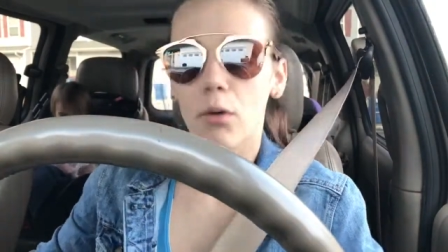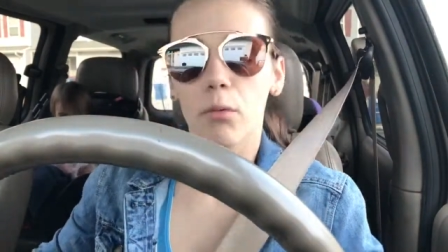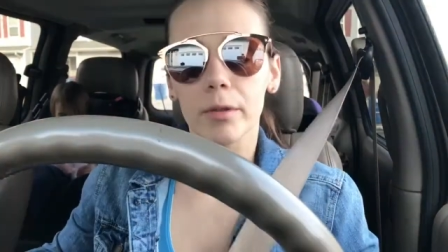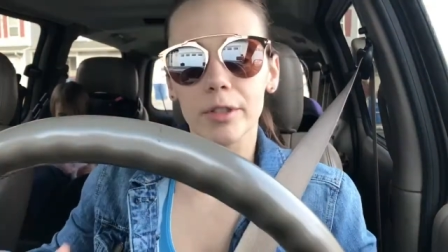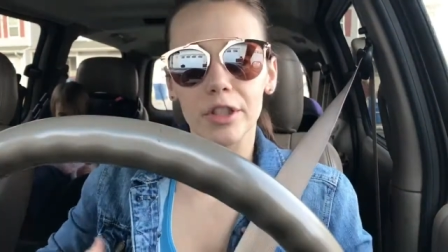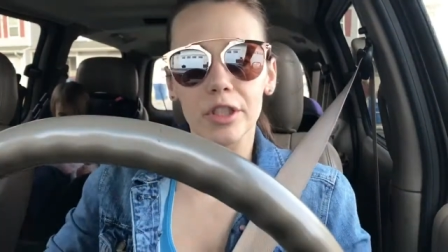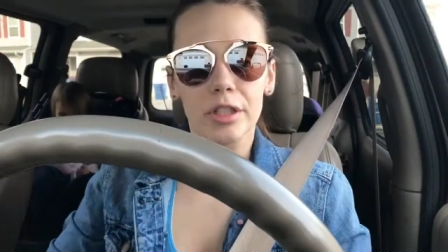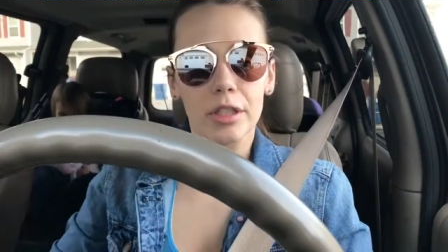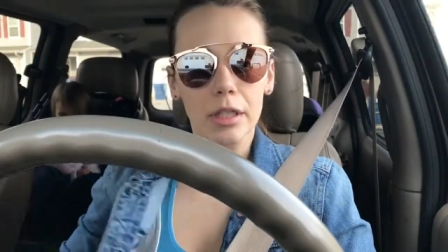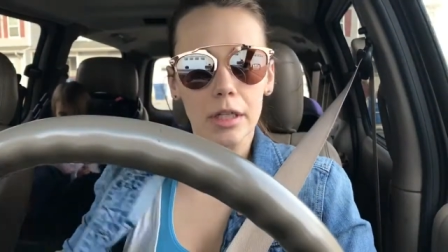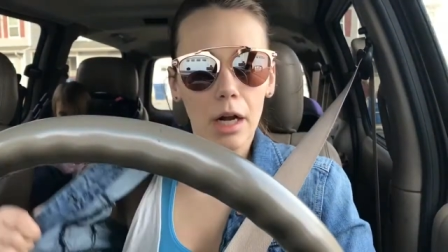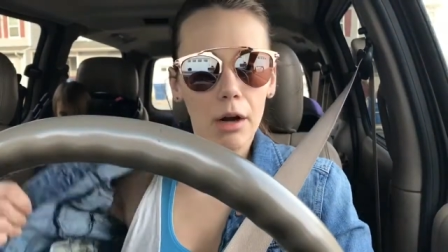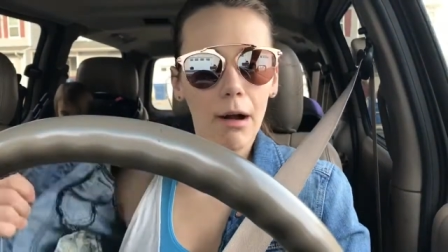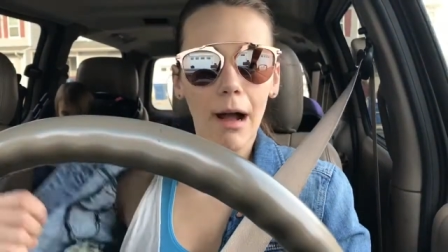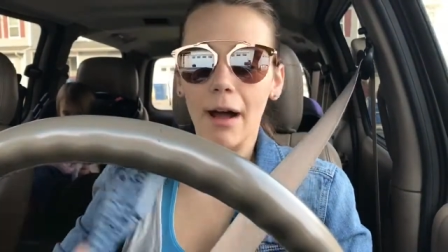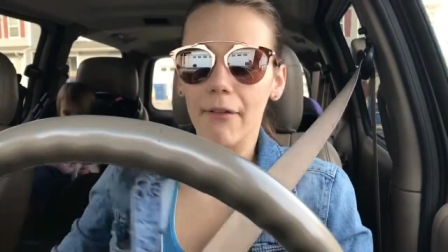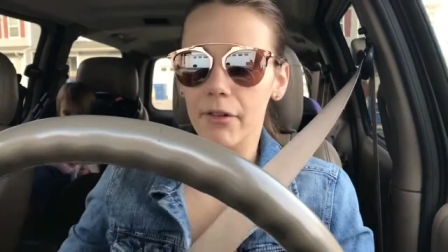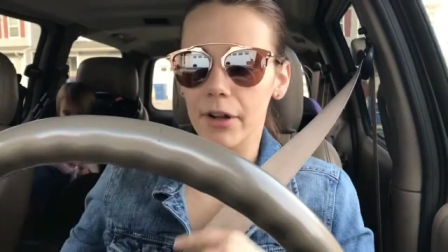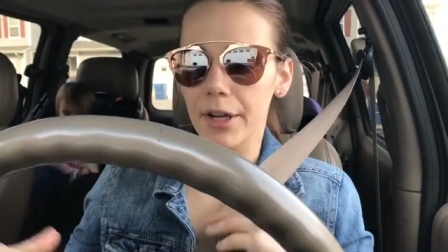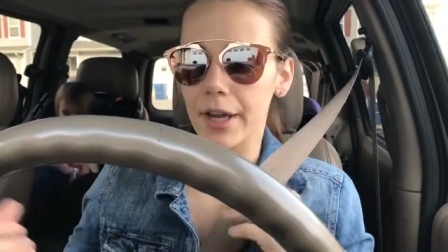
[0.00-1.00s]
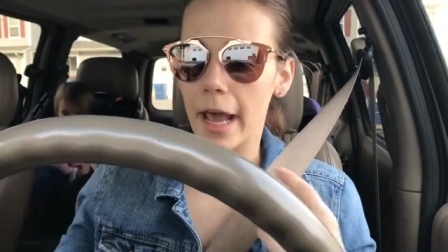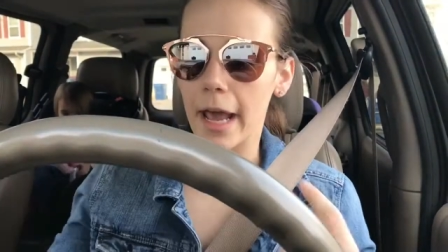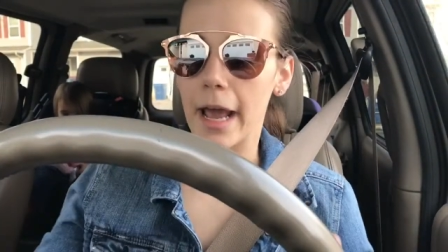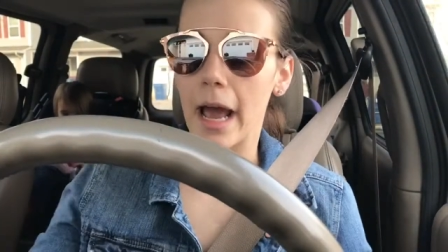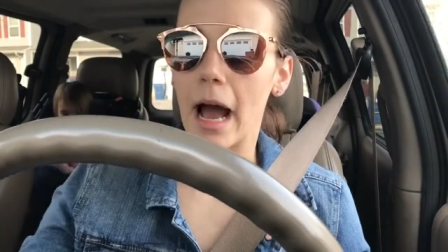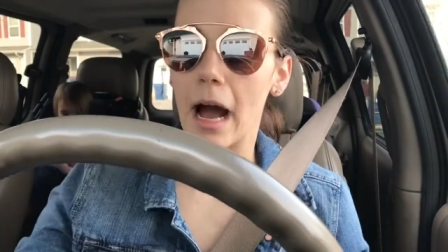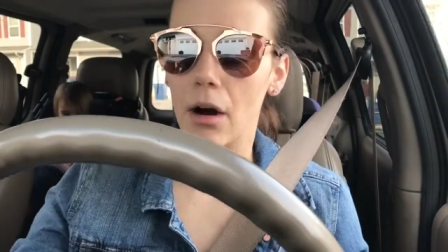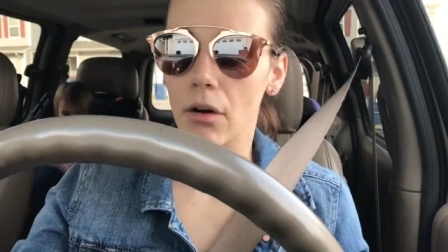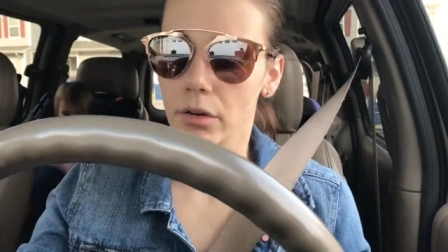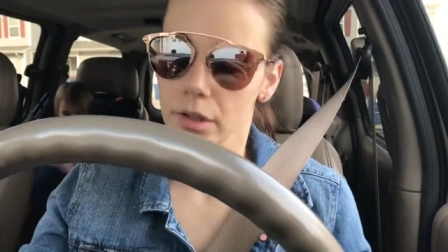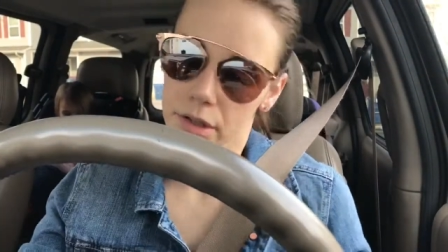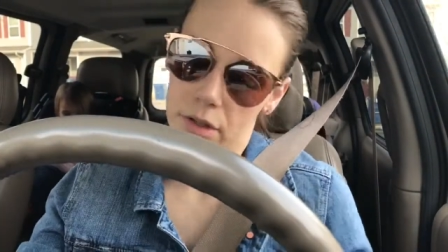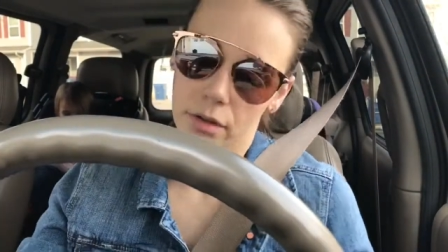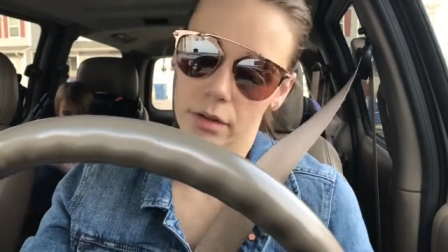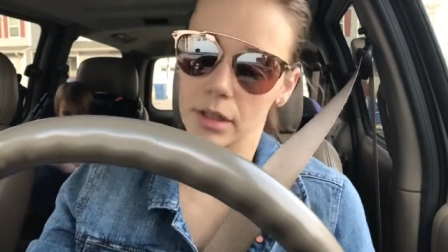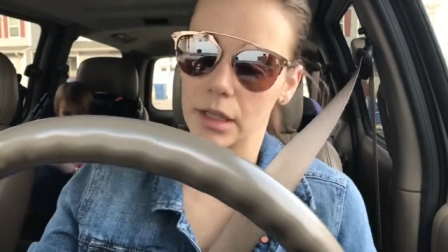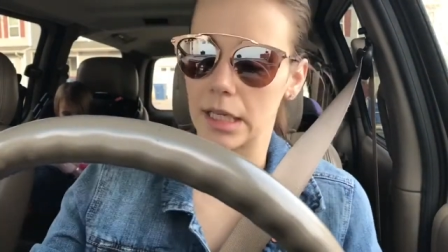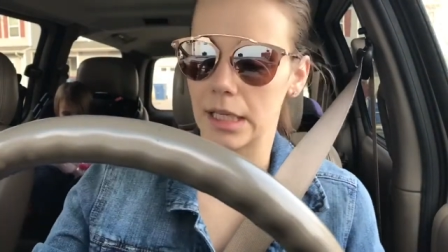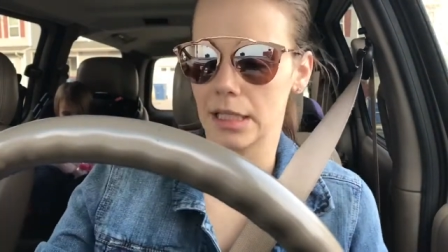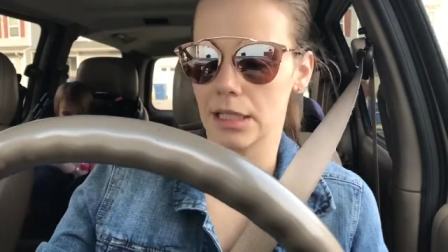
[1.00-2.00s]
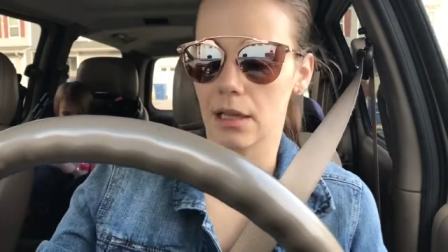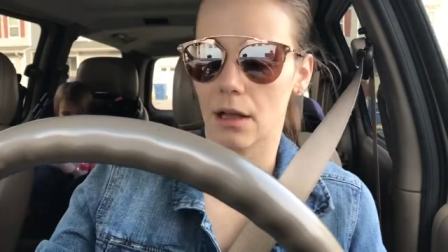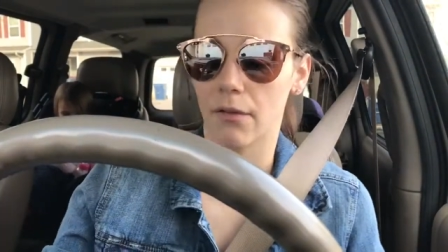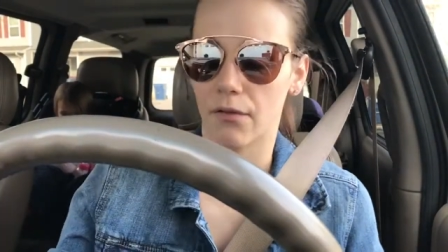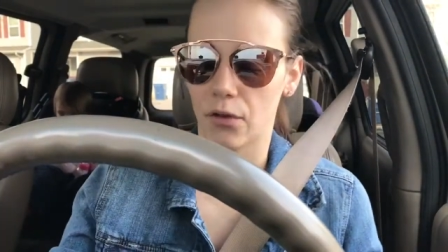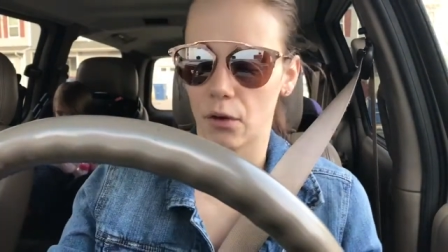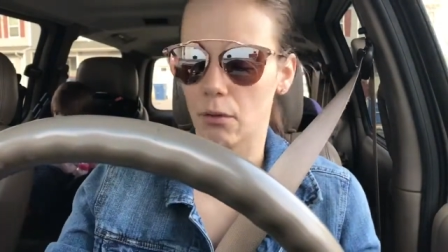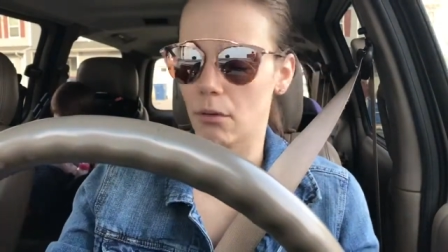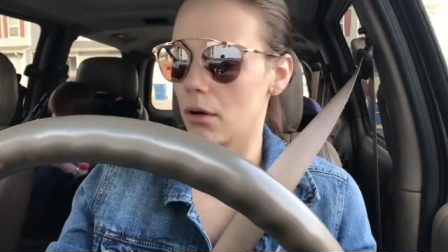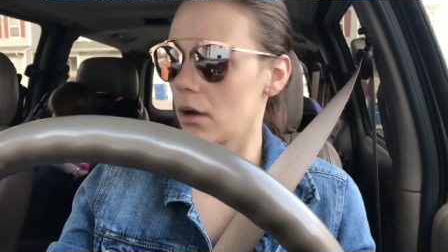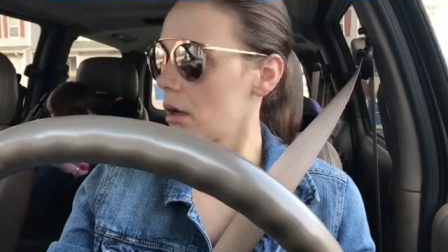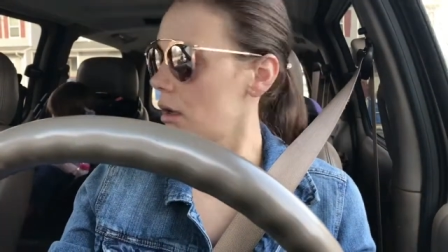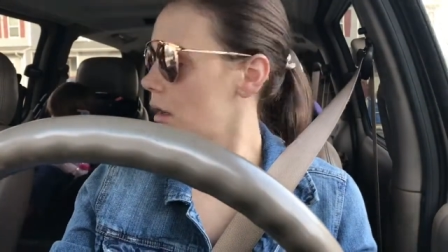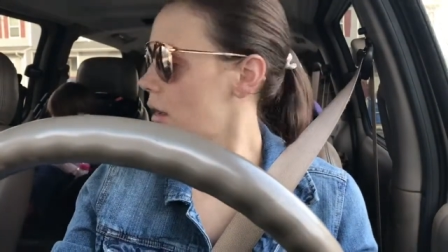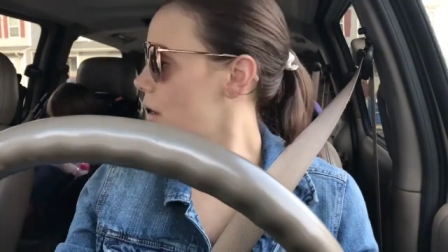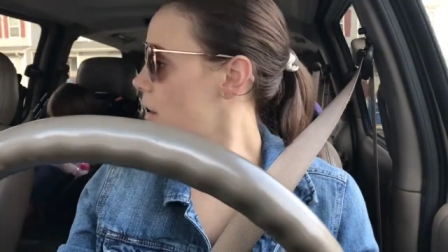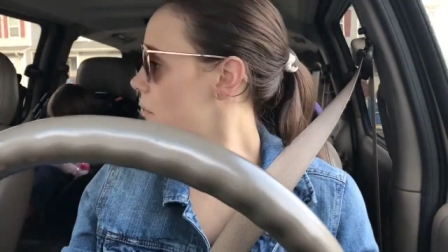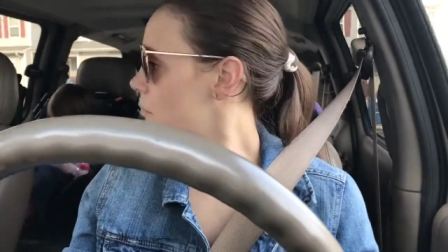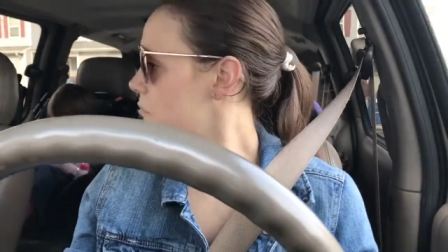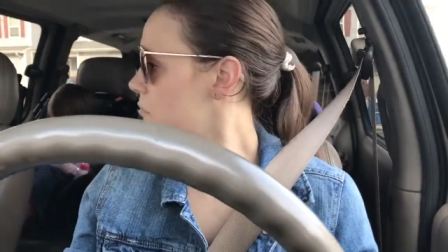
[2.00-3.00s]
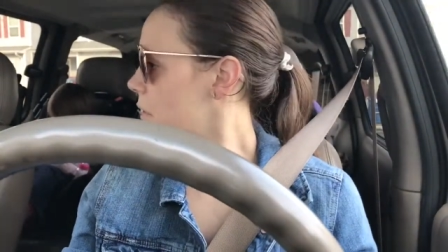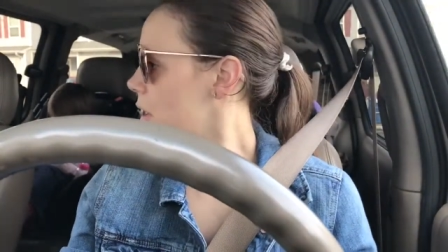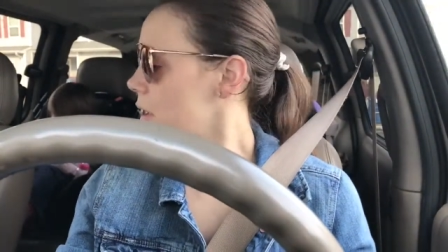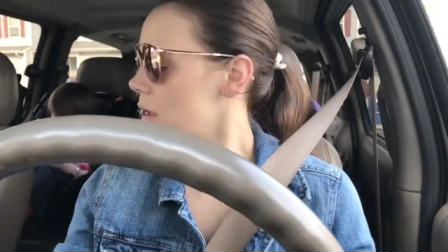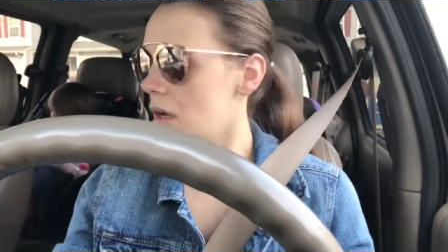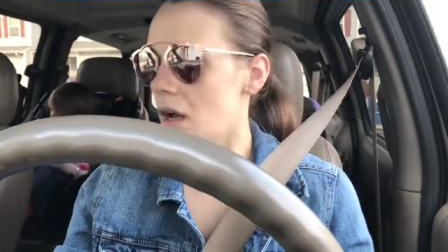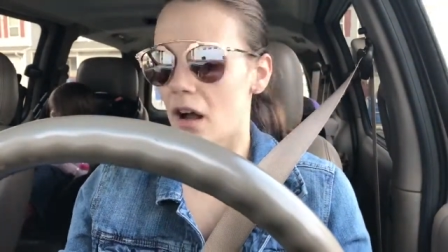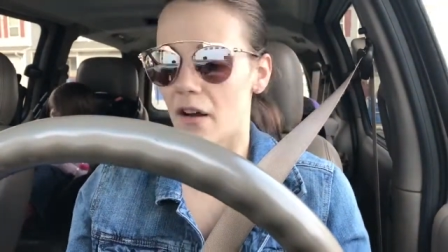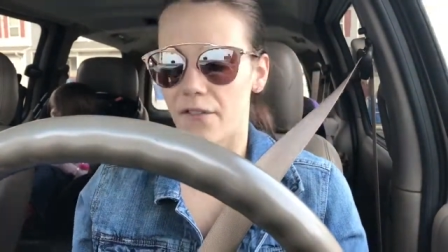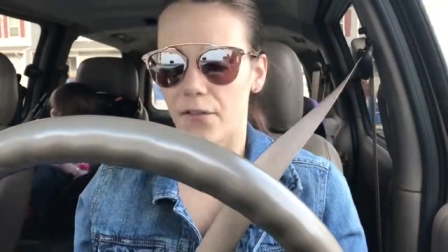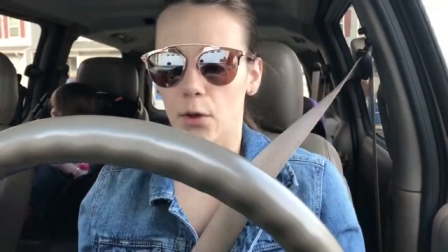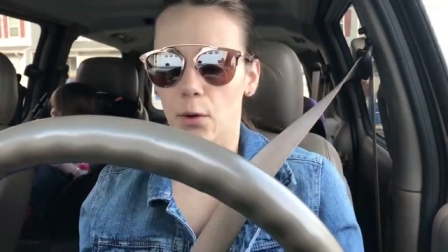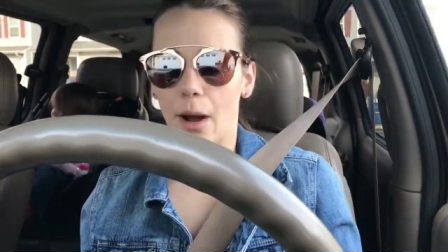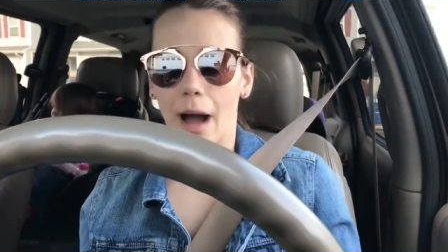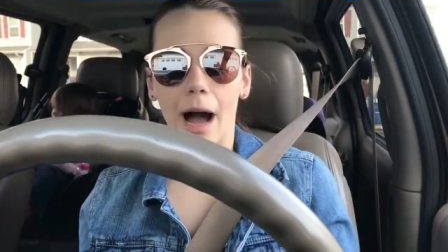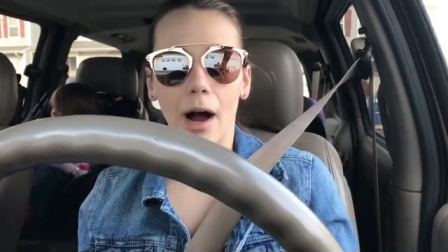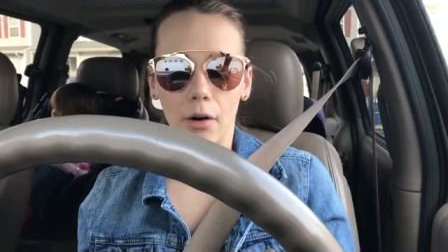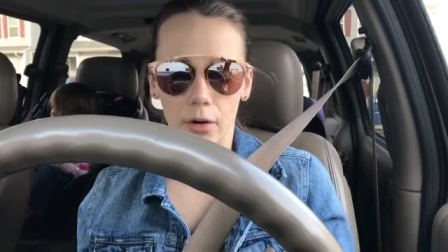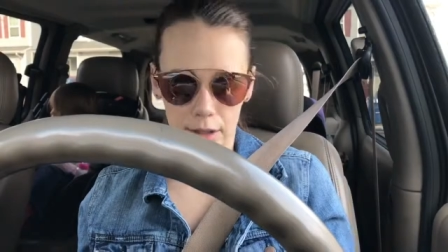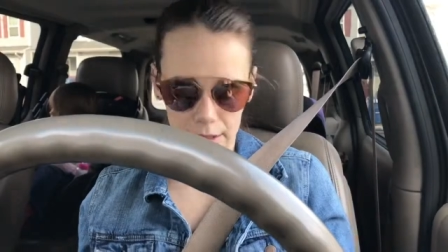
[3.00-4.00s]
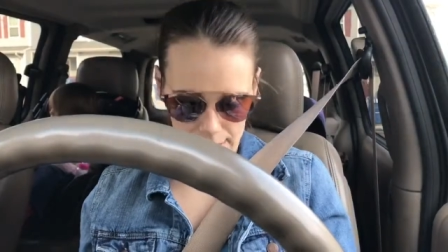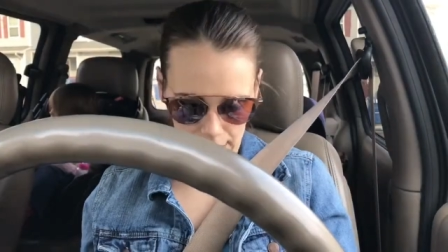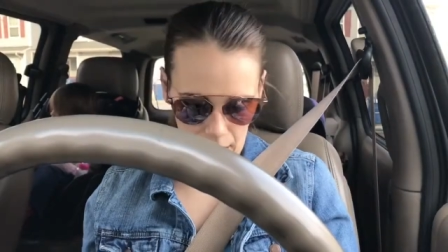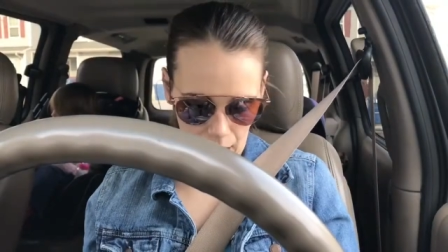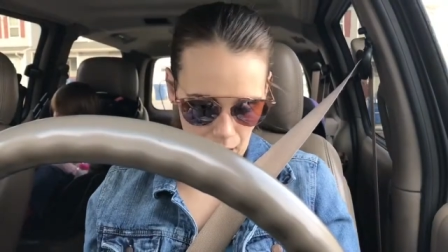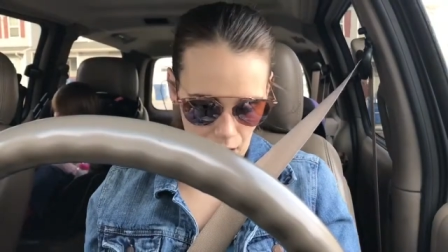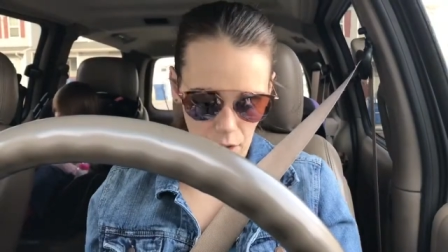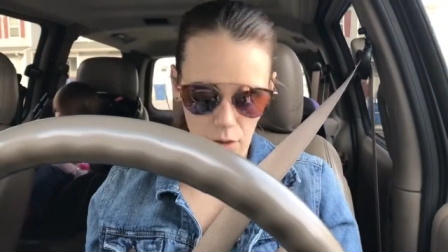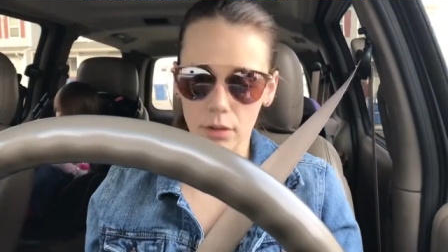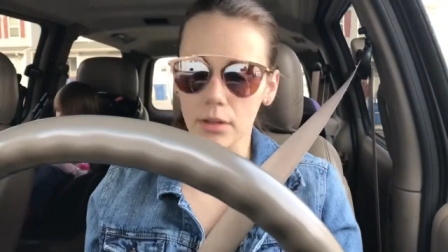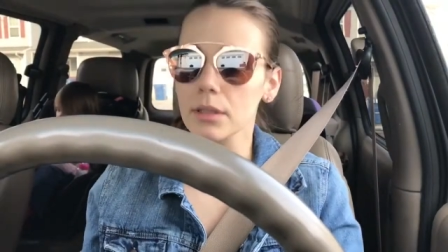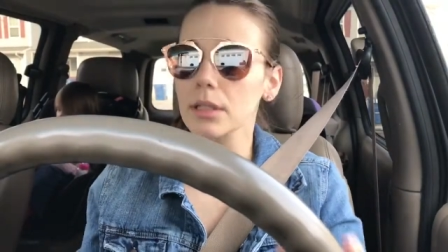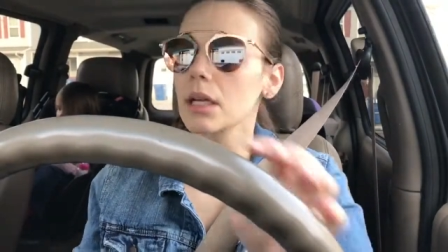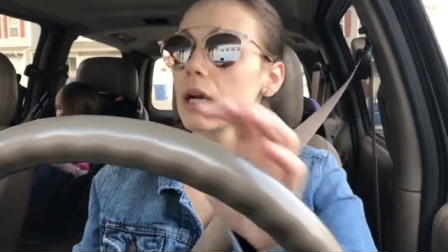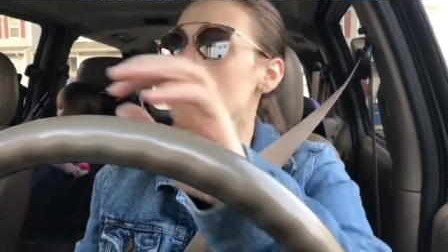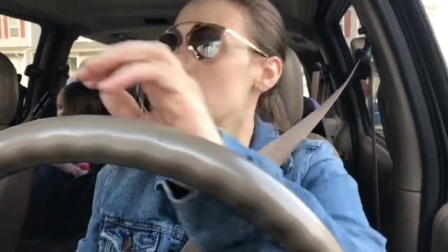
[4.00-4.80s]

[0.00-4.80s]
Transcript: we're just gonna go have a day out, or at least a few, a few hours out.